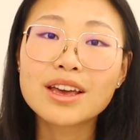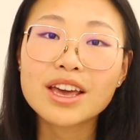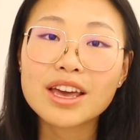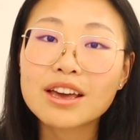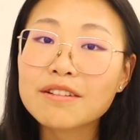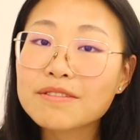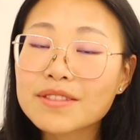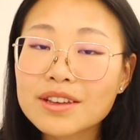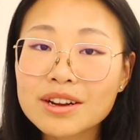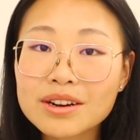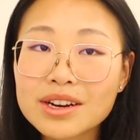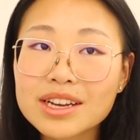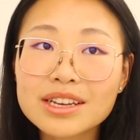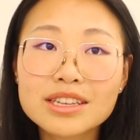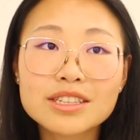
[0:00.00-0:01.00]
If there
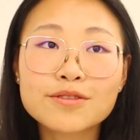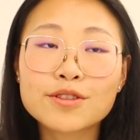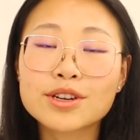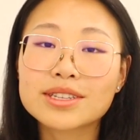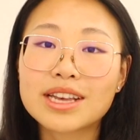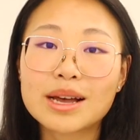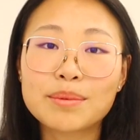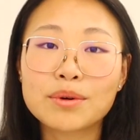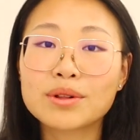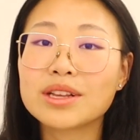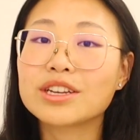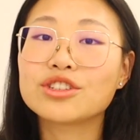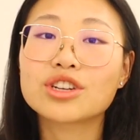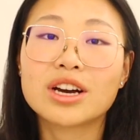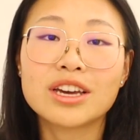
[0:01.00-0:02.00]
is, for example,
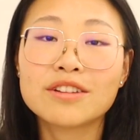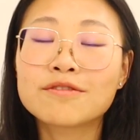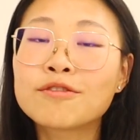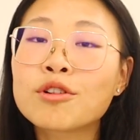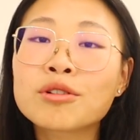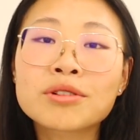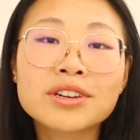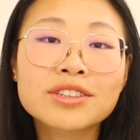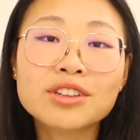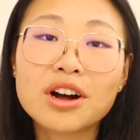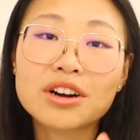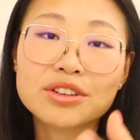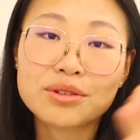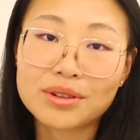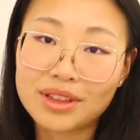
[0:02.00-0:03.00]
a giant forest
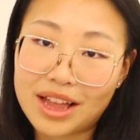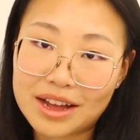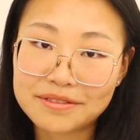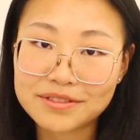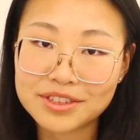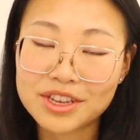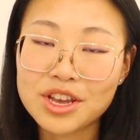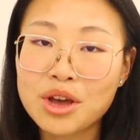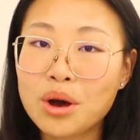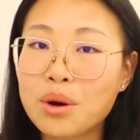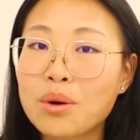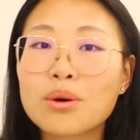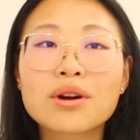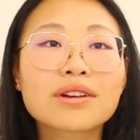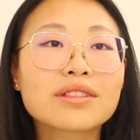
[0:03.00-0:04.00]
on your left,
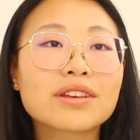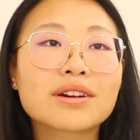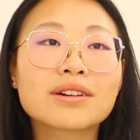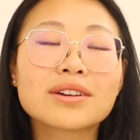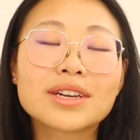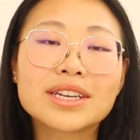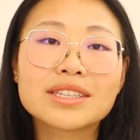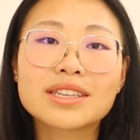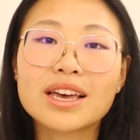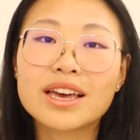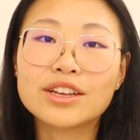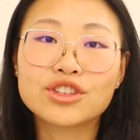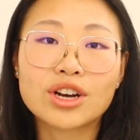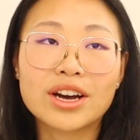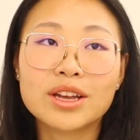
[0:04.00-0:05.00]
or there is
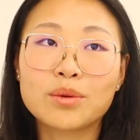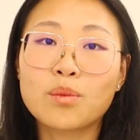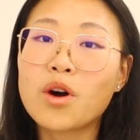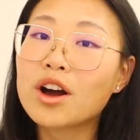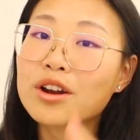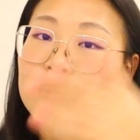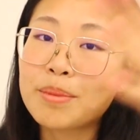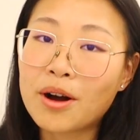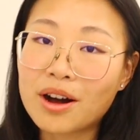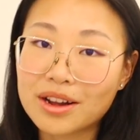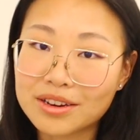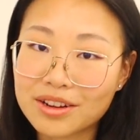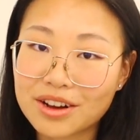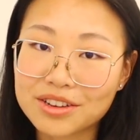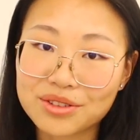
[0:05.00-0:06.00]
a giant water
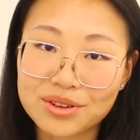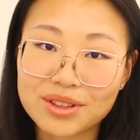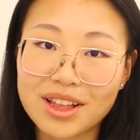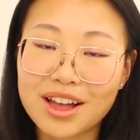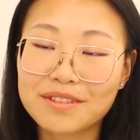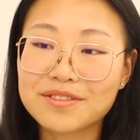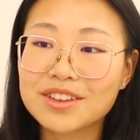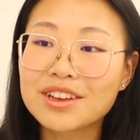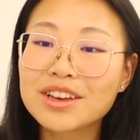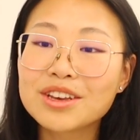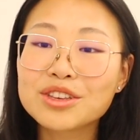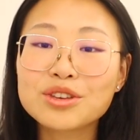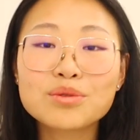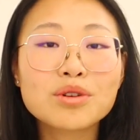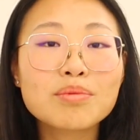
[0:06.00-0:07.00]
pond on your left,
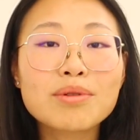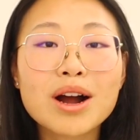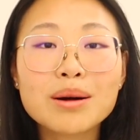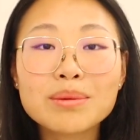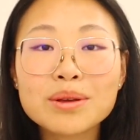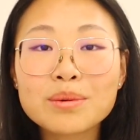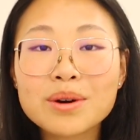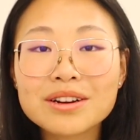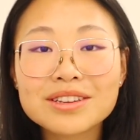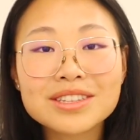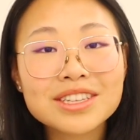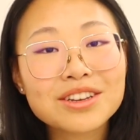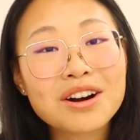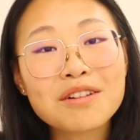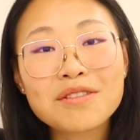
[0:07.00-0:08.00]
you will probably want to
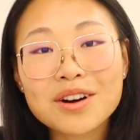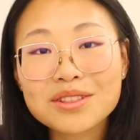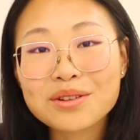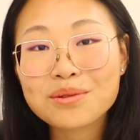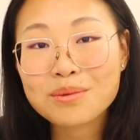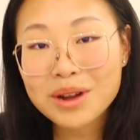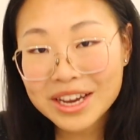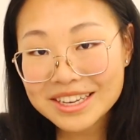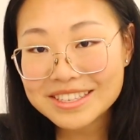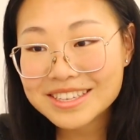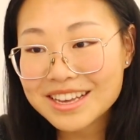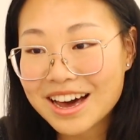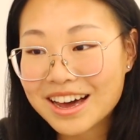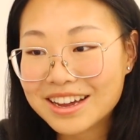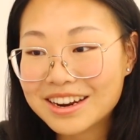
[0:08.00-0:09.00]
tee off on the right
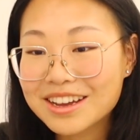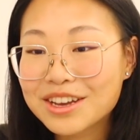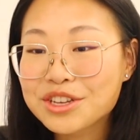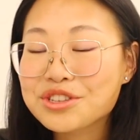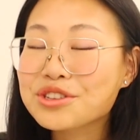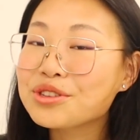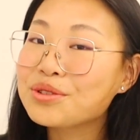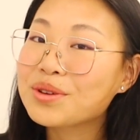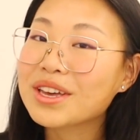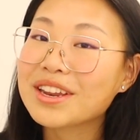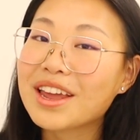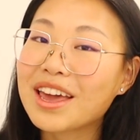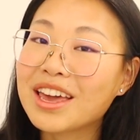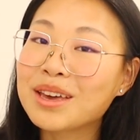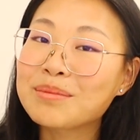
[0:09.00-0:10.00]
side so you can
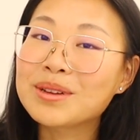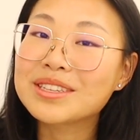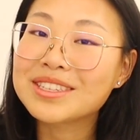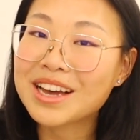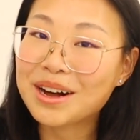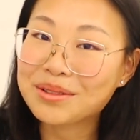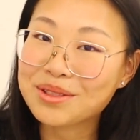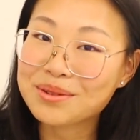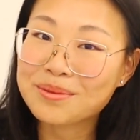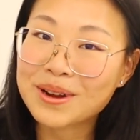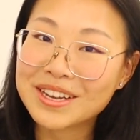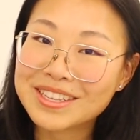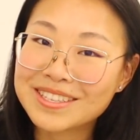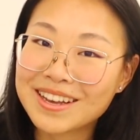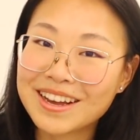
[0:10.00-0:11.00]
aim down the
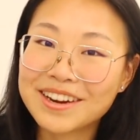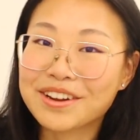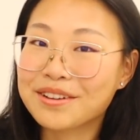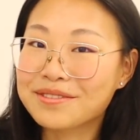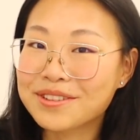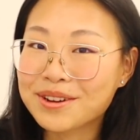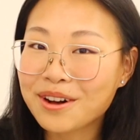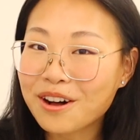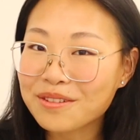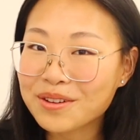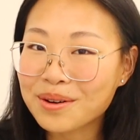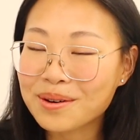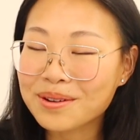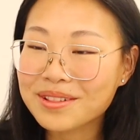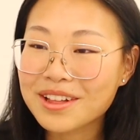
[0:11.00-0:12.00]
right side of the golf
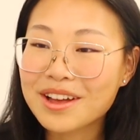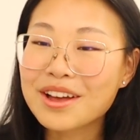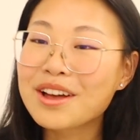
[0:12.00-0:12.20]
hole.